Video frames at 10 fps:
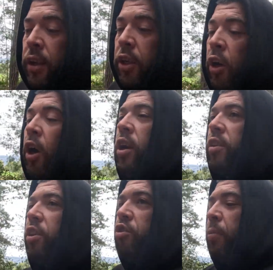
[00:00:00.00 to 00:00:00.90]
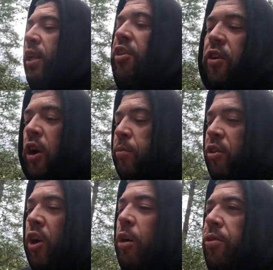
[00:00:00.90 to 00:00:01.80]
you know, there was many times
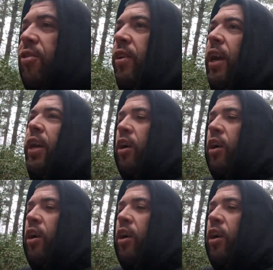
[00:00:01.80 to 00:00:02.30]
that I was scared.